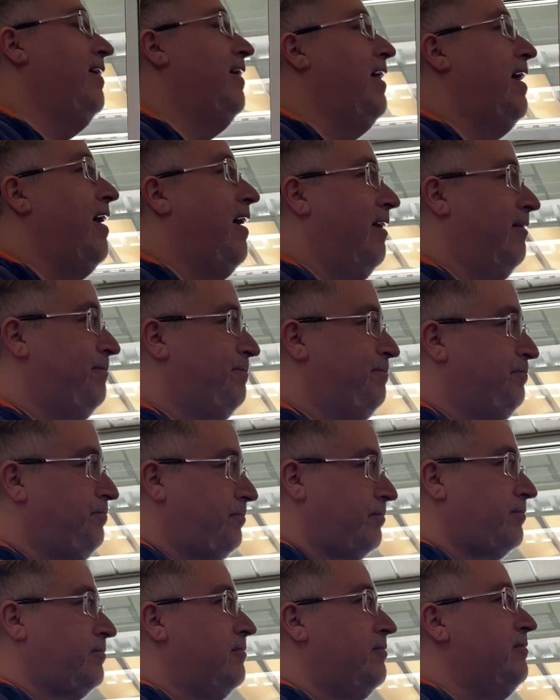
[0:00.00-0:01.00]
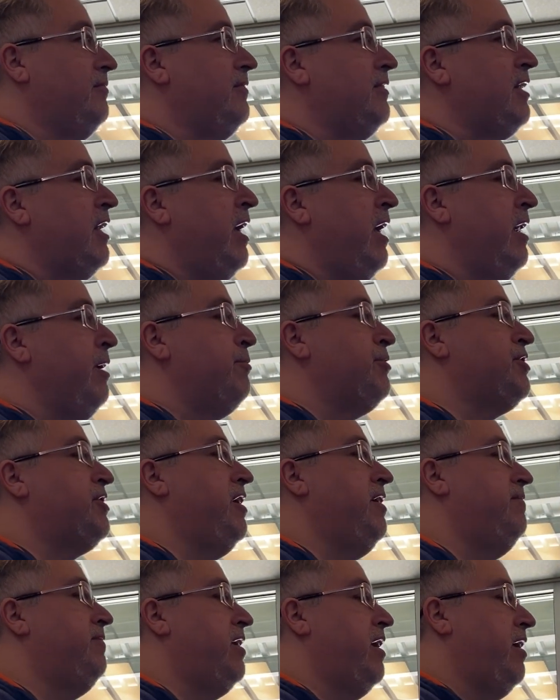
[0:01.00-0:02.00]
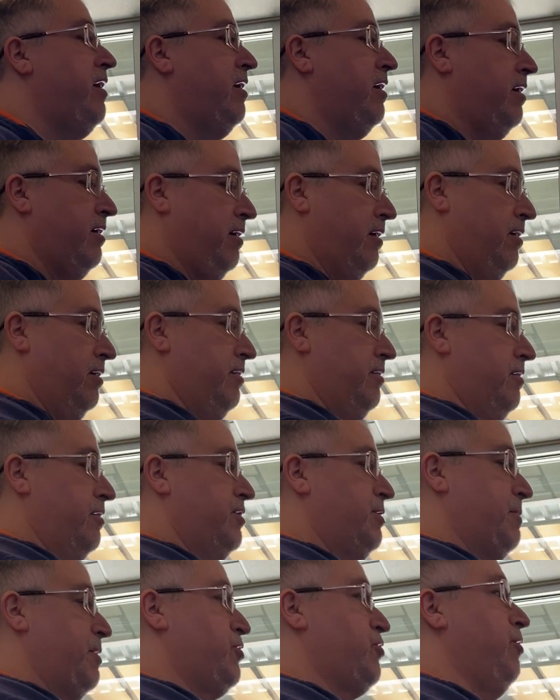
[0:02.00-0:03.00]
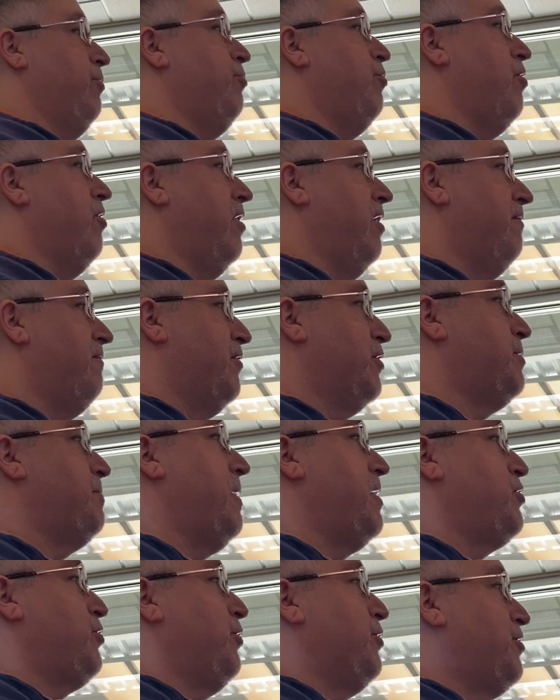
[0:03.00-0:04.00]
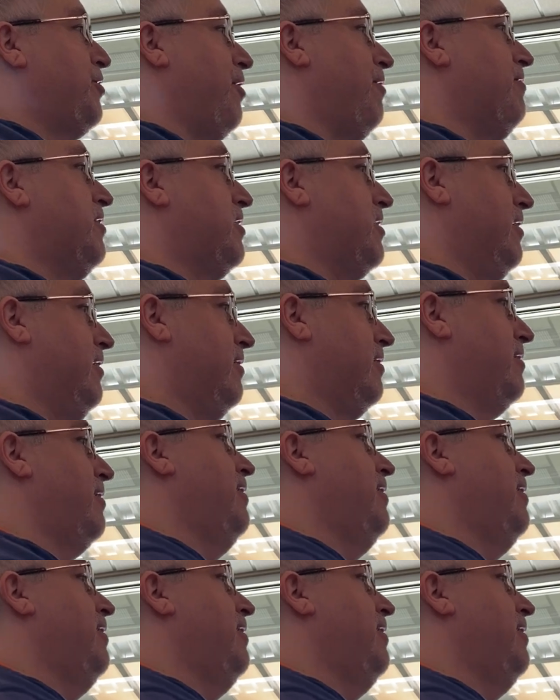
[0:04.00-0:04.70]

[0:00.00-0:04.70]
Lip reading: Yeah, and he received a special award for special services.